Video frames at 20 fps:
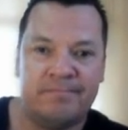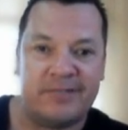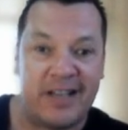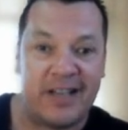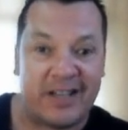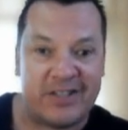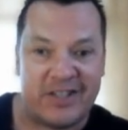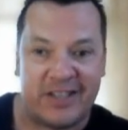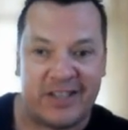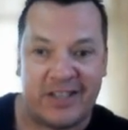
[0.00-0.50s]

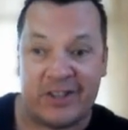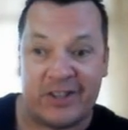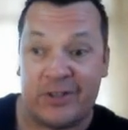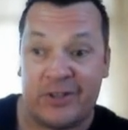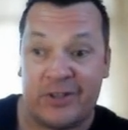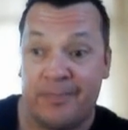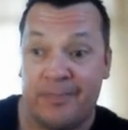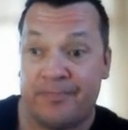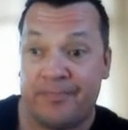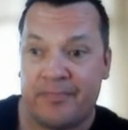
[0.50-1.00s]
That's it.
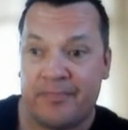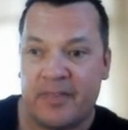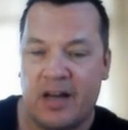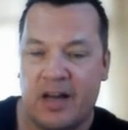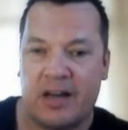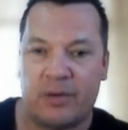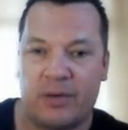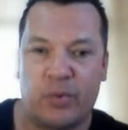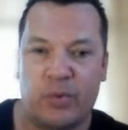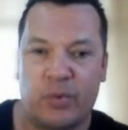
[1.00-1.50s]

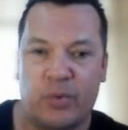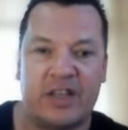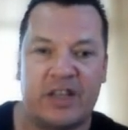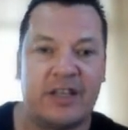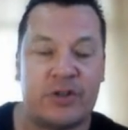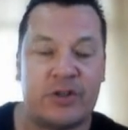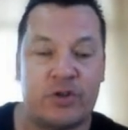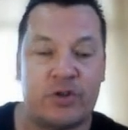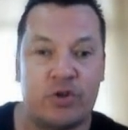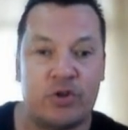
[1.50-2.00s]
And with
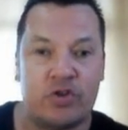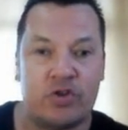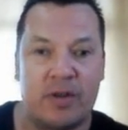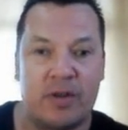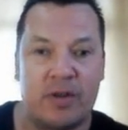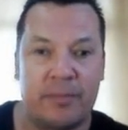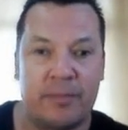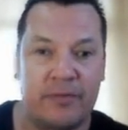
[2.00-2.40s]
this system,